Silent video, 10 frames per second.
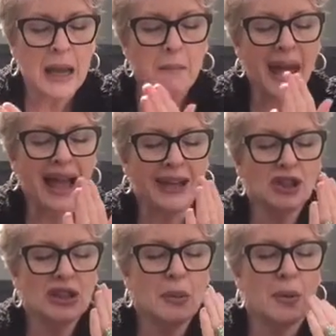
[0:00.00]

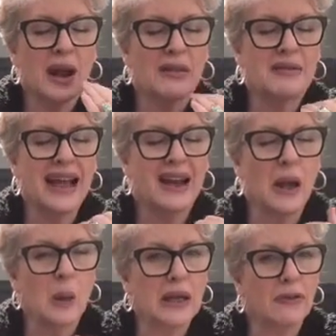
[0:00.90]
Imagine the breath now
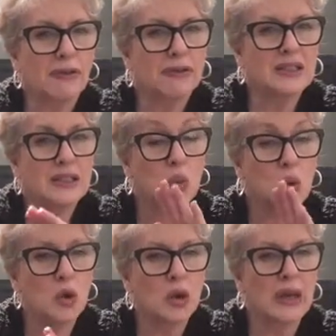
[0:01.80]
going
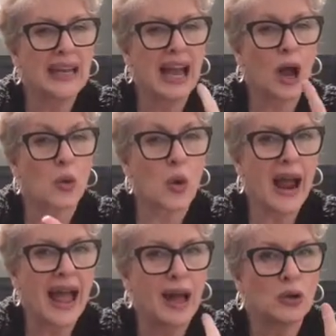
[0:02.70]
swirling
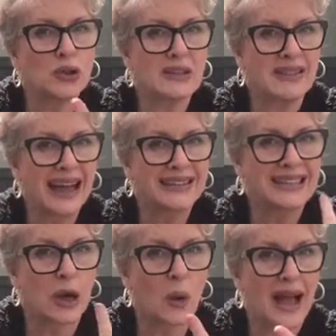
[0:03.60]
around that
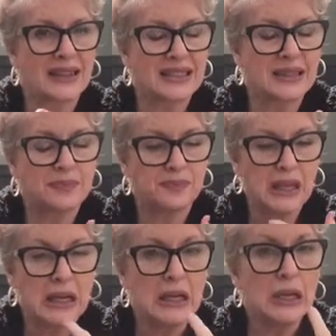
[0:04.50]
psoas.
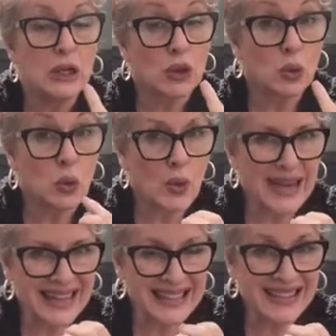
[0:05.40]
The
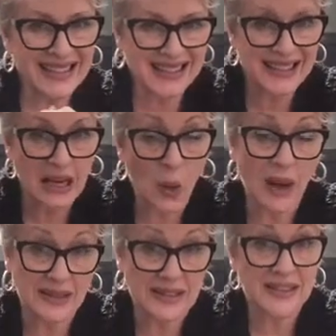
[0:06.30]
reason this
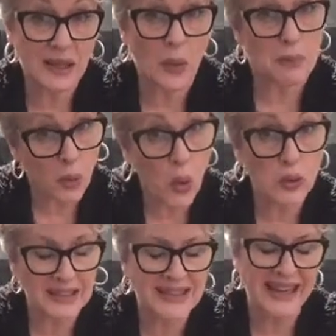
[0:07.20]
psoas is so
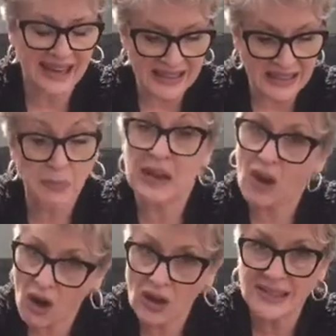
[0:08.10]
important is
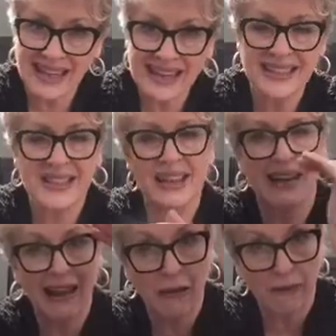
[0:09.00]
because it's the
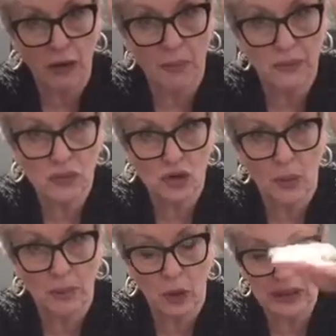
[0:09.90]
link from
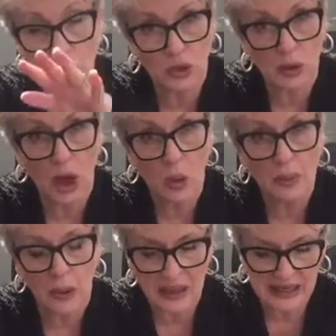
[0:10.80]
top body to lower
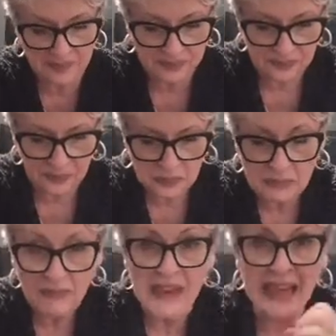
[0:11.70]
body.
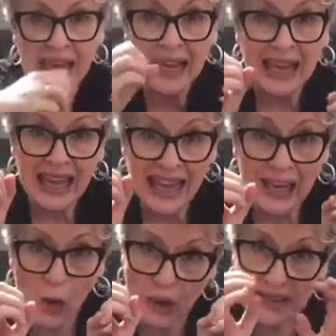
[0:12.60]

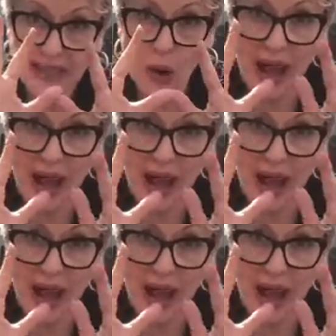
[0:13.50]
It also